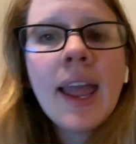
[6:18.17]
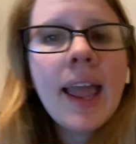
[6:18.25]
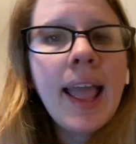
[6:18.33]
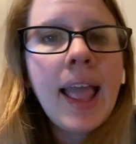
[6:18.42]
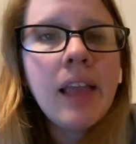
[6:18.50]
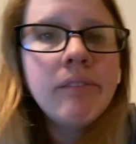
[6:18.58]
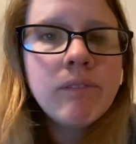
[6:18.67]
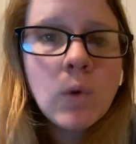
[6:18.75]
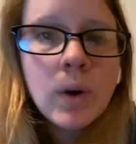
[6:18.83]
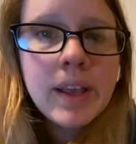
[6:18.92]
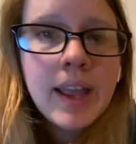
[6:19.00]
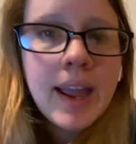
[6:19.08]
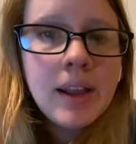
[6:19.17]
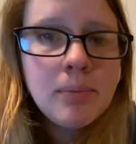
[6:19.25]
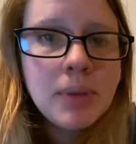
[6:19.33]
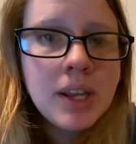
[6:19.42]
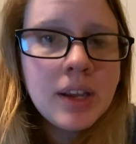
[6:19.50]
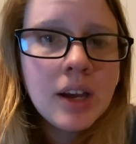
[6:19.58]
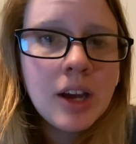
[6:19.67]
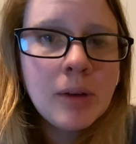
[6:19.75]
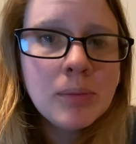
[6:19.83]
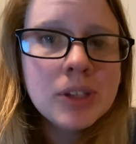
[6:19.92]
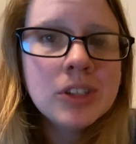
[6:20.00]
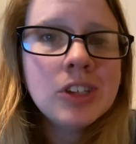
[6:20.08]
8:48
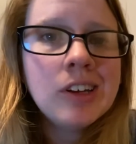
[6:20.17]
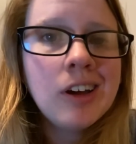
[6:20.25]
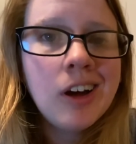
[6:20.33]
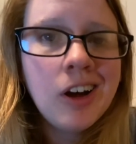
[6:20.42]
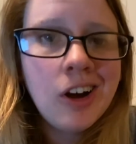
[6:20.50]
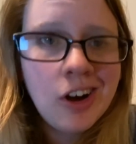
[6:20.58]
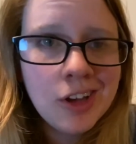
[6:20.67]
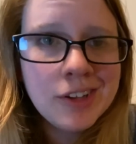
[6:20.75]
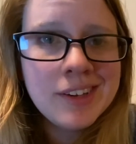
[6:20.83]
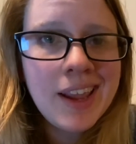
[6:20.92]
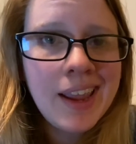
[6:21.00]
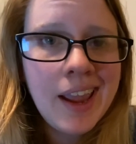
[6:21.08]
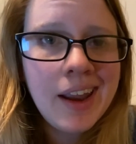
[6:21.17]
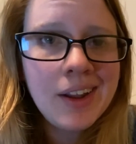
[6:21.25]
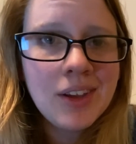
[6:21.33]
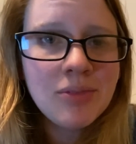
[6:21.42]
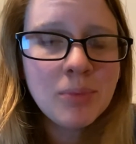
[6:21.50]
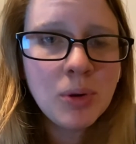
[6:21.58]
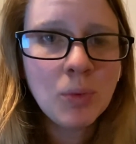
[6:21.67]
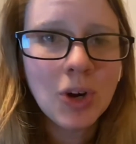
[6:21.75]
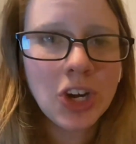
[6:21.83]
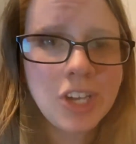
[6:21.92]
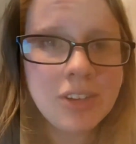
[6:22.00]
p.m. on day 80 of Milwordy.